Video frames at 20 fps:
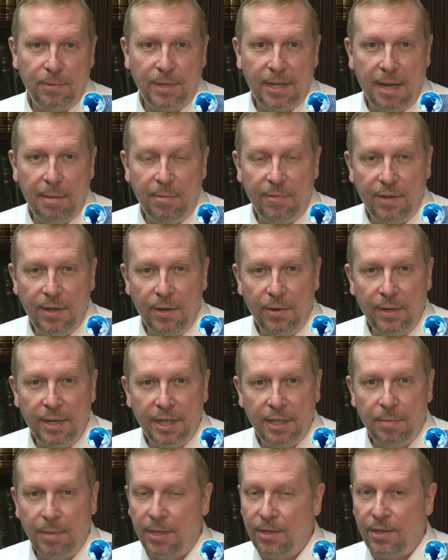what time of year it
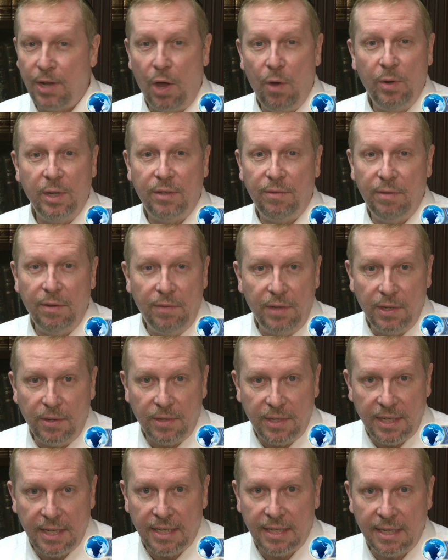is, but there's always 50 or
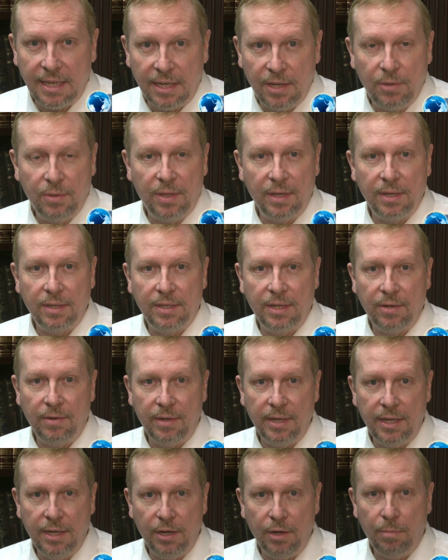60 new things here
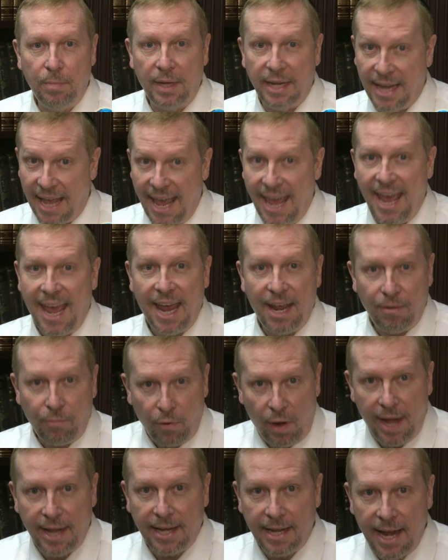a year. But at
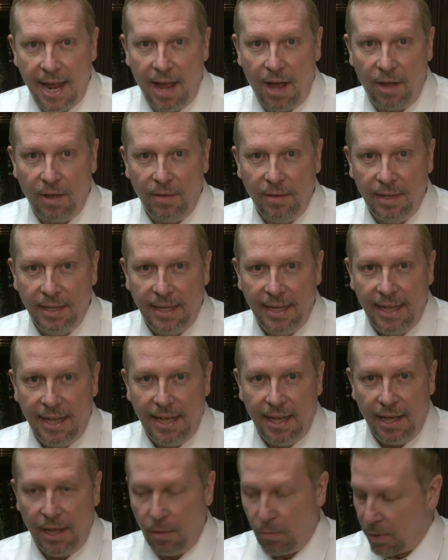right now,
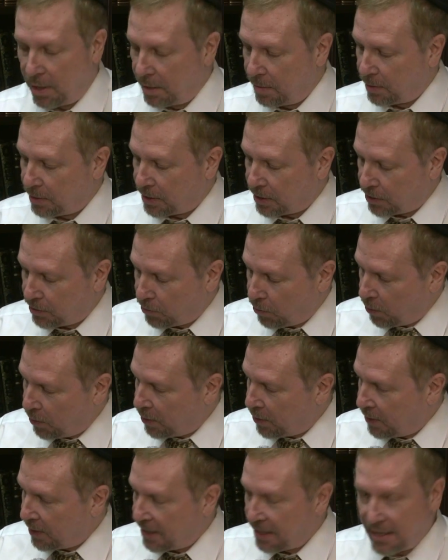one of the most
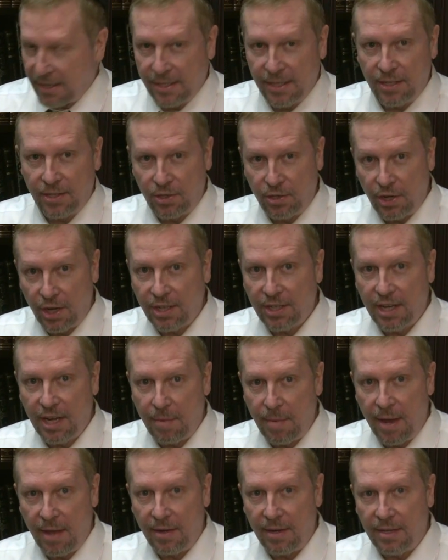extraordinary things that's just
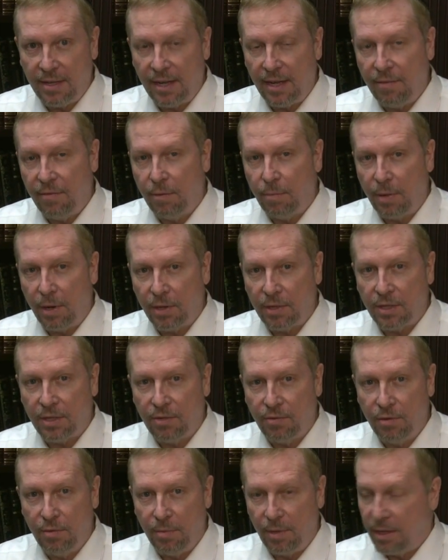come out in time for Parshas
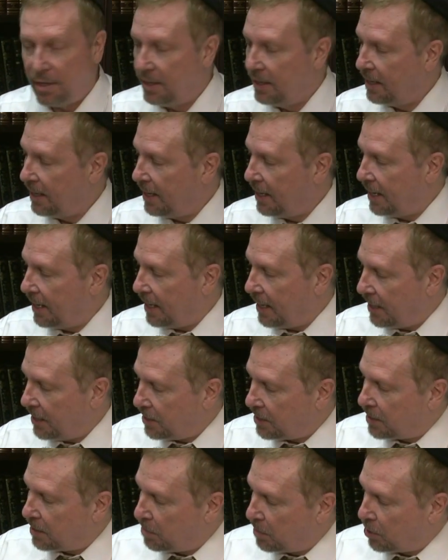Truma
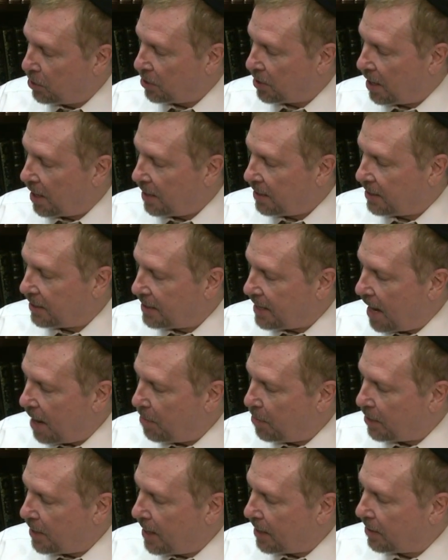is the Mishkan, the
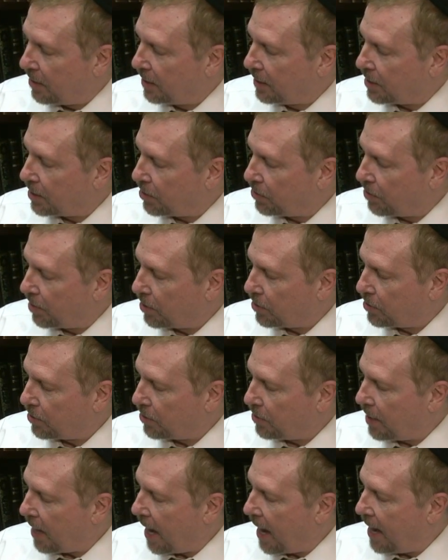tabernacle, its
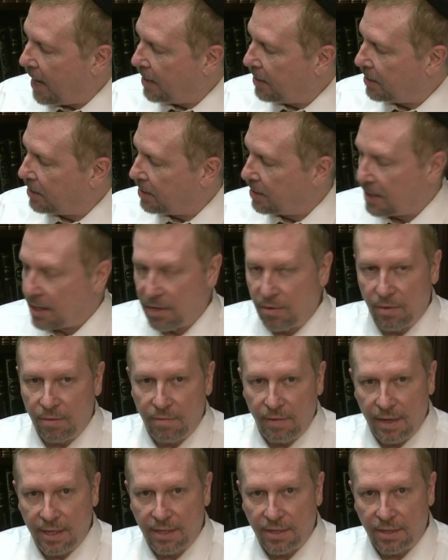structure, and its sacred
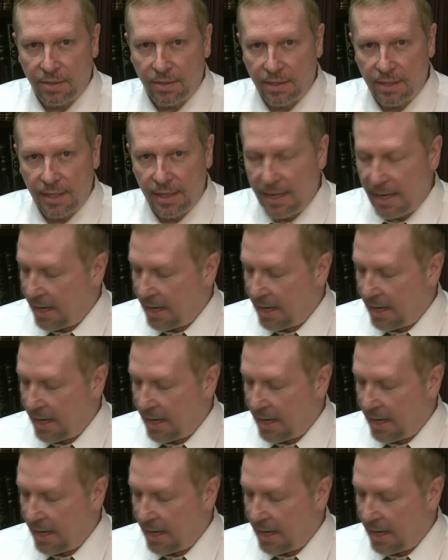vessels.